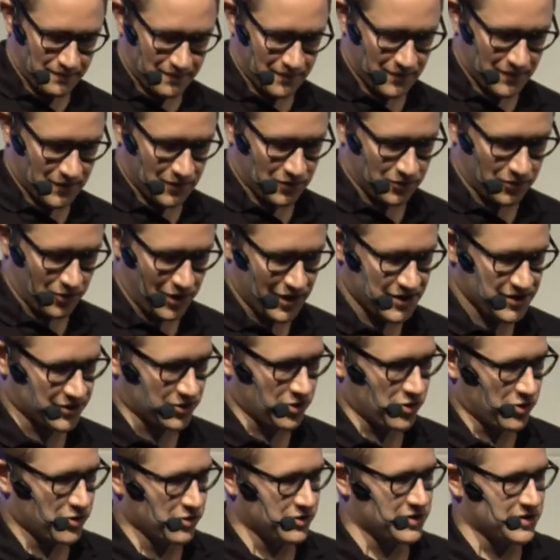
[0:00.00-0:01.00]
Today's
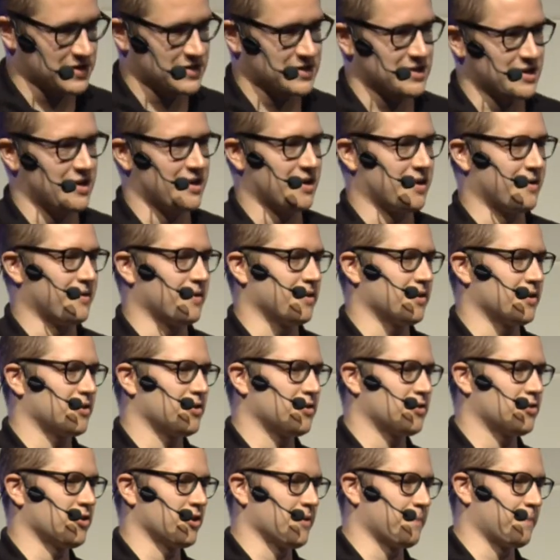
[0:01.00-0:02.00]
talk is
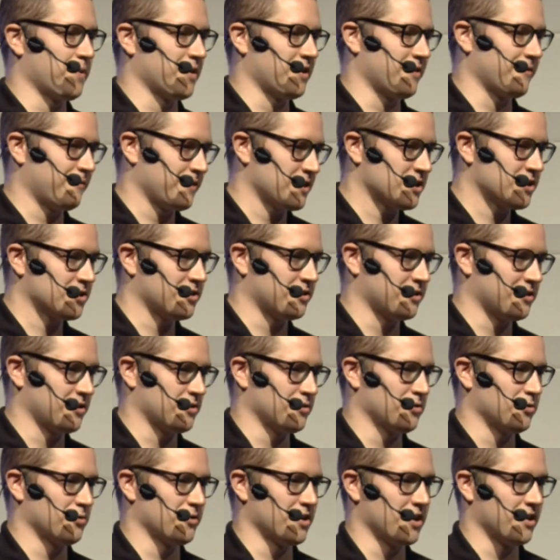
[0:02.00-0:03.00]
going to benefit
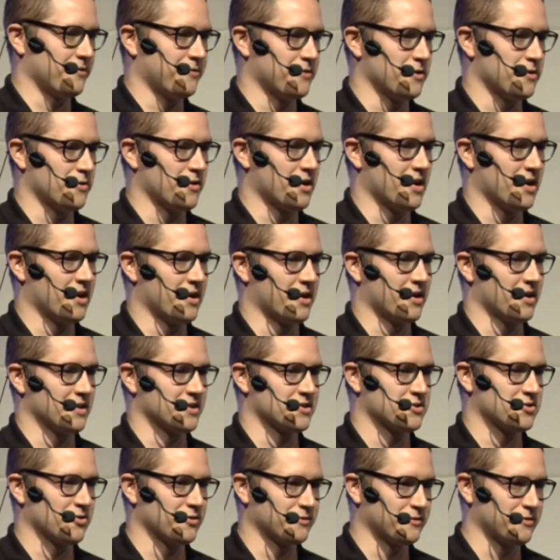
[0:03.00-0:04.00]
you if you are a
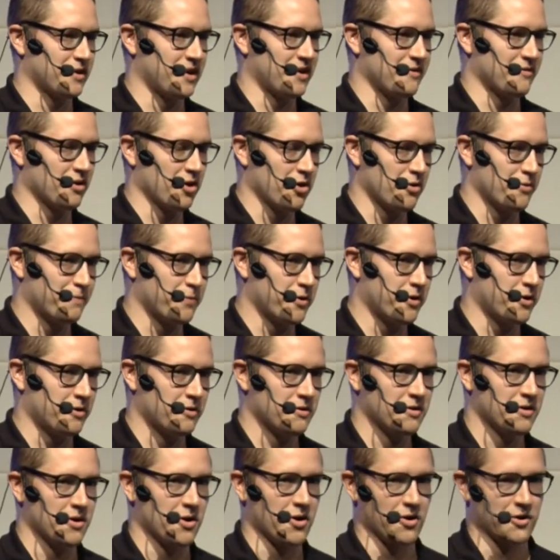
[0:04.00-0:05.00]
software developer,
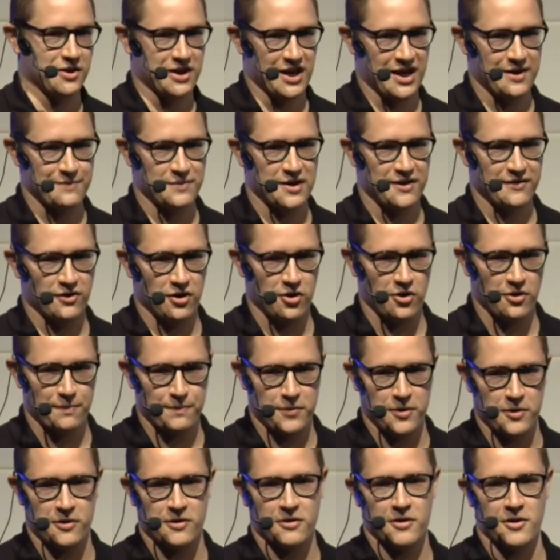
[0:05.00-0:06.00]
a game
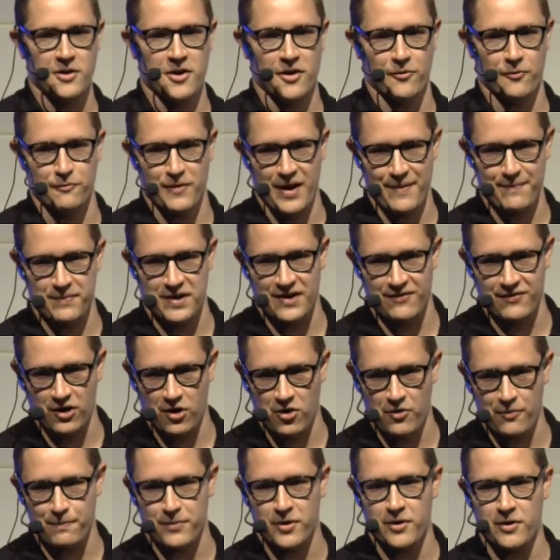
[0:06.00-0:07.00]
developer, a web
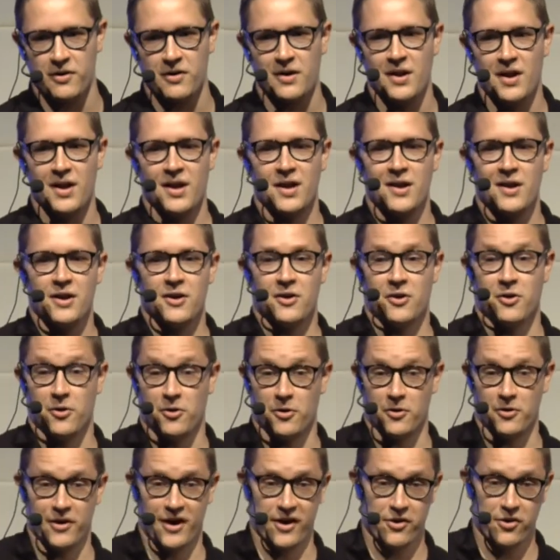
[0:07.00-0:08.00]
developer,
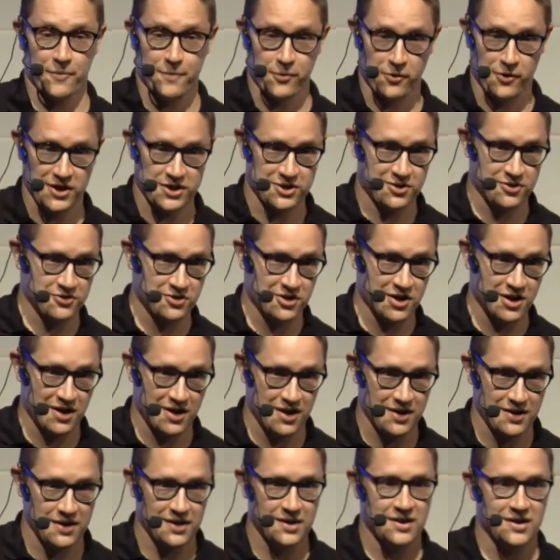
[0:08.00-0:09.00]
or an operations
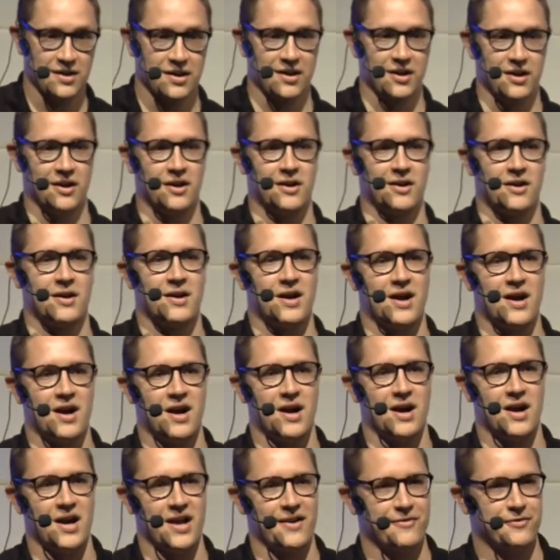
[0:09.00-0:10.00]
guy. I
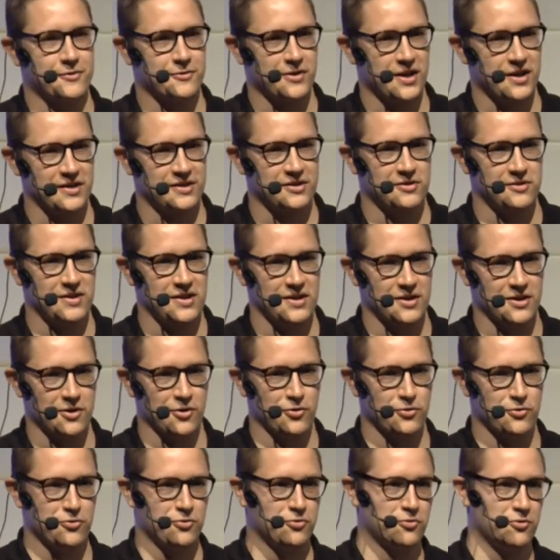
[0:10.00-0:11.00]
have tried to
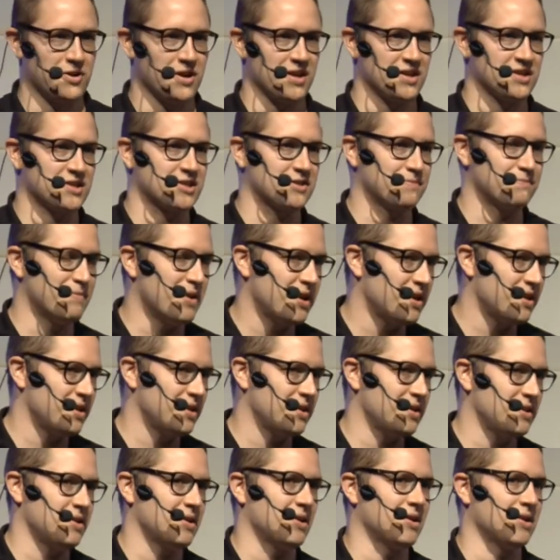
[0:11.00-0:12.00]
include as
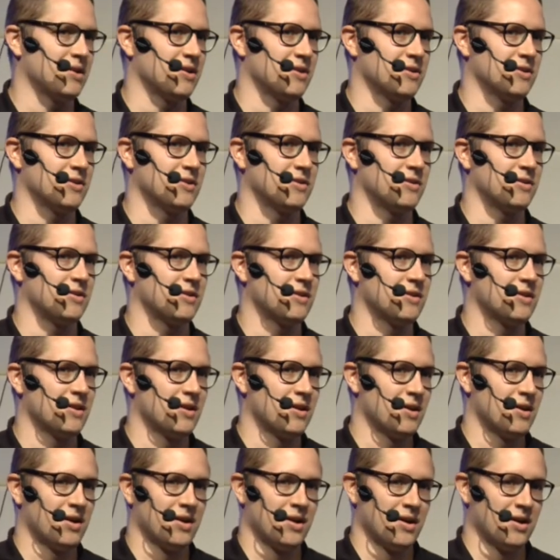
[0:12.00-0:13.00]
many
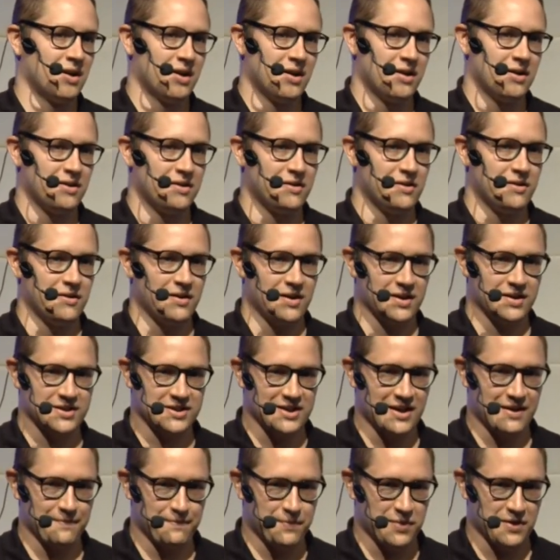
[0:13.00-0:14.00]

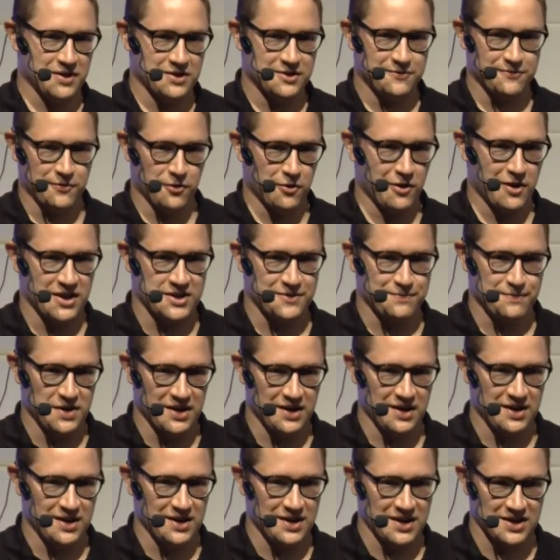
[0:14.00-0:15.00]
examples for as
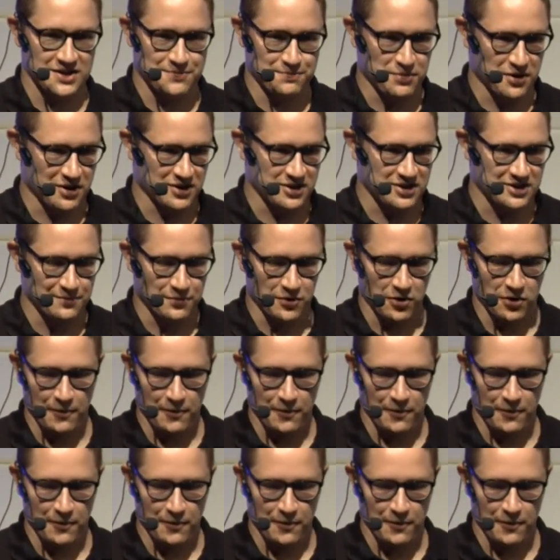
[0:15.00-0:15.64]
many as possible.